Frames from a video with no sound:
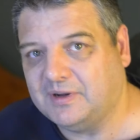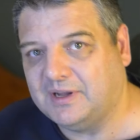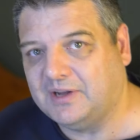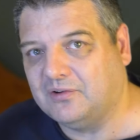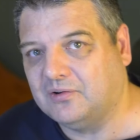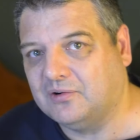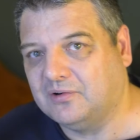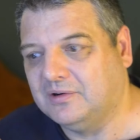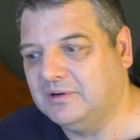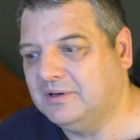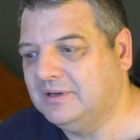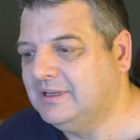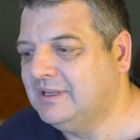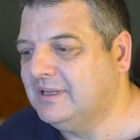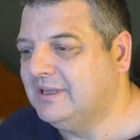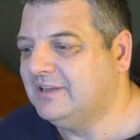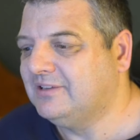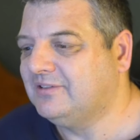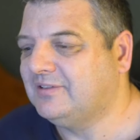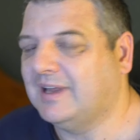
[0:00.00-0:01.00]
or
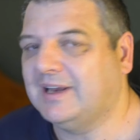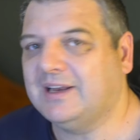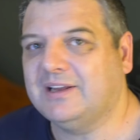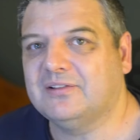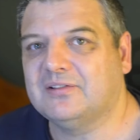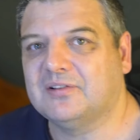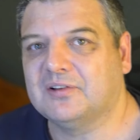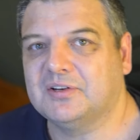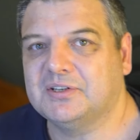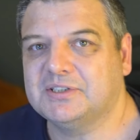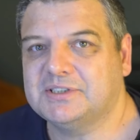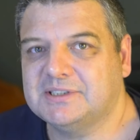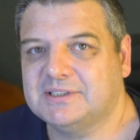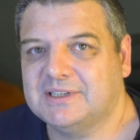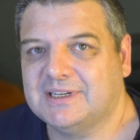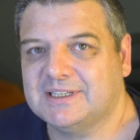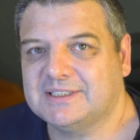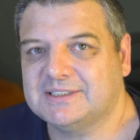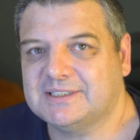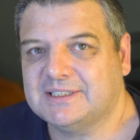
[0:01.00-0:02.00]
setting solution that
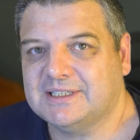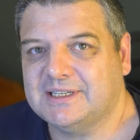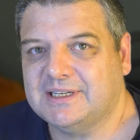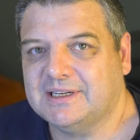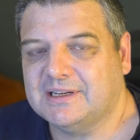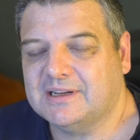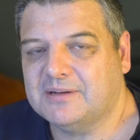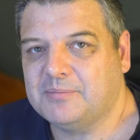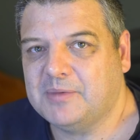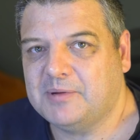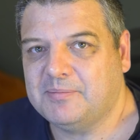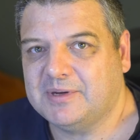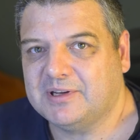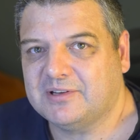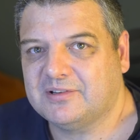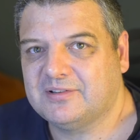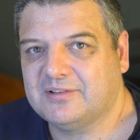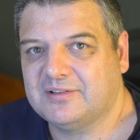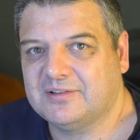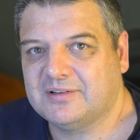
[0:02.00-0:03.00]
actually
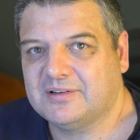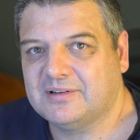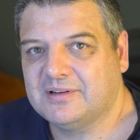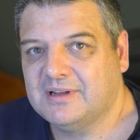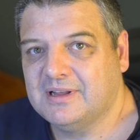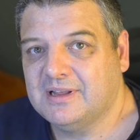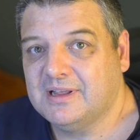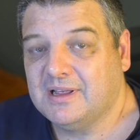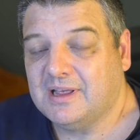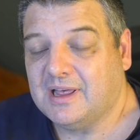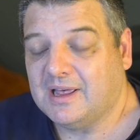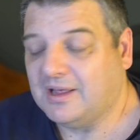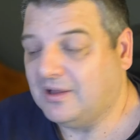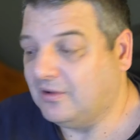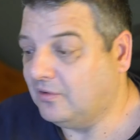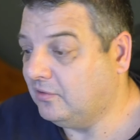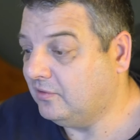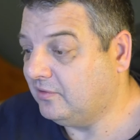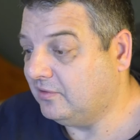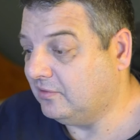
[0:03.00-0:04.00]
mimics
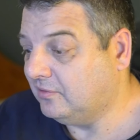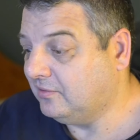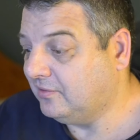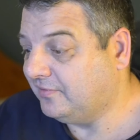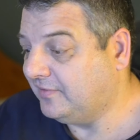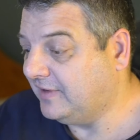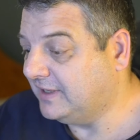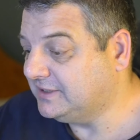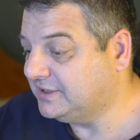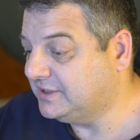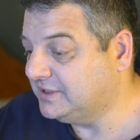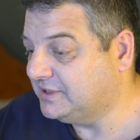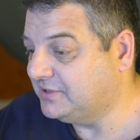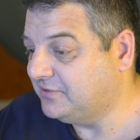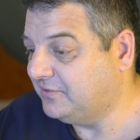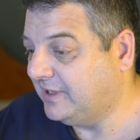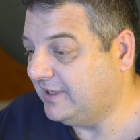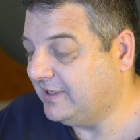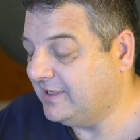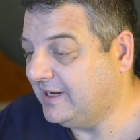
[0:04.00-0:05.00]
all the functions you
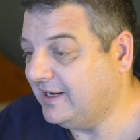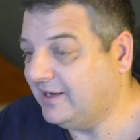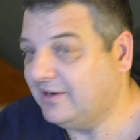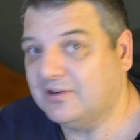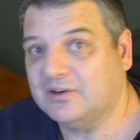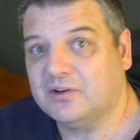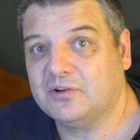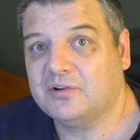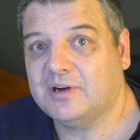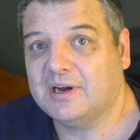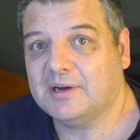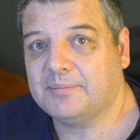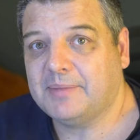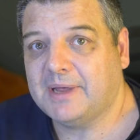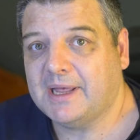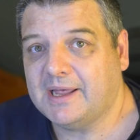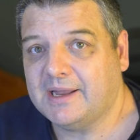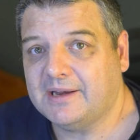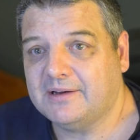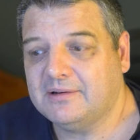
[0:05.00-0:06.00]
really need in the
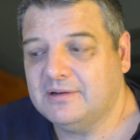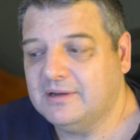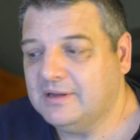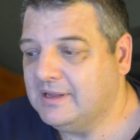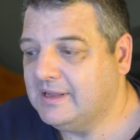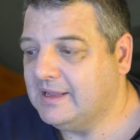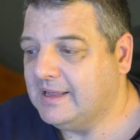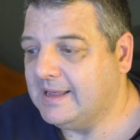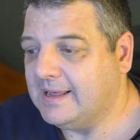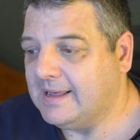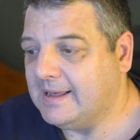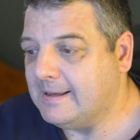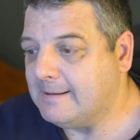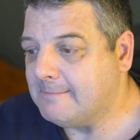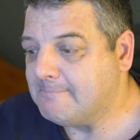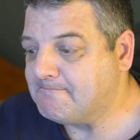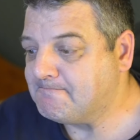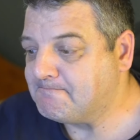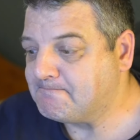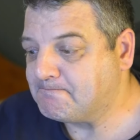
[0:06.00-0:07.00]
trackpad,
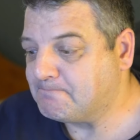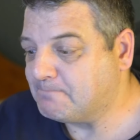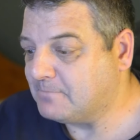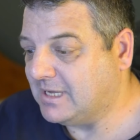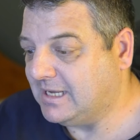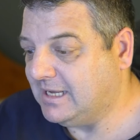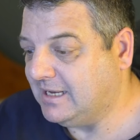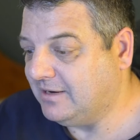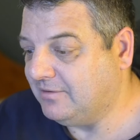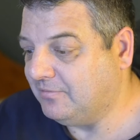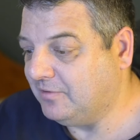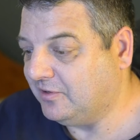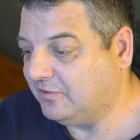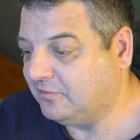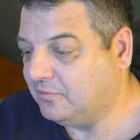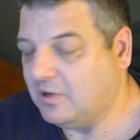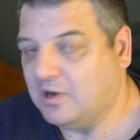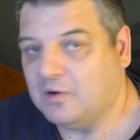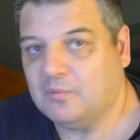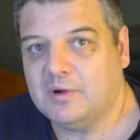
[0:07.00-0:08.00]
and it works
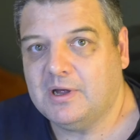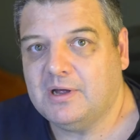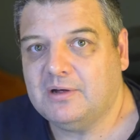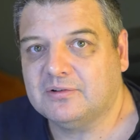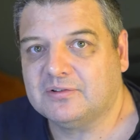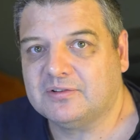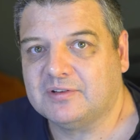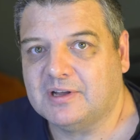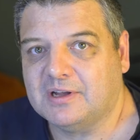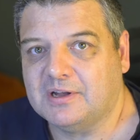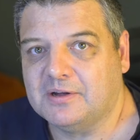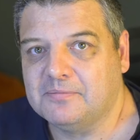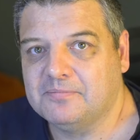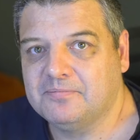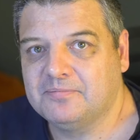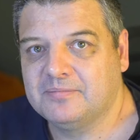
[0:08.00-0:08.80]
quite well. So